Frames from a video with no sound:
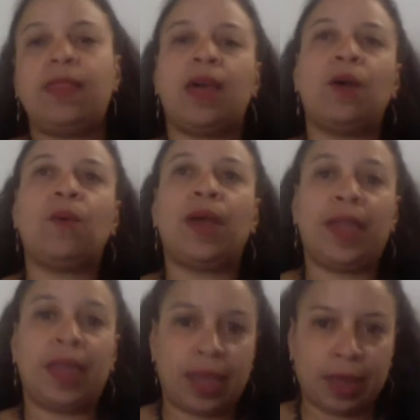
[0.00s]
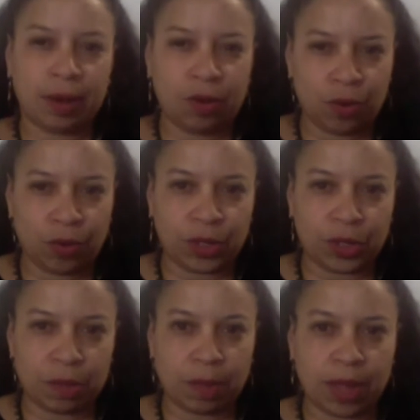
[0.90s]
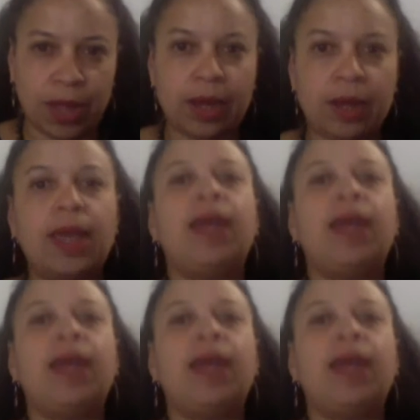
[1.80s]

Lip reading: That way it can nourish the mind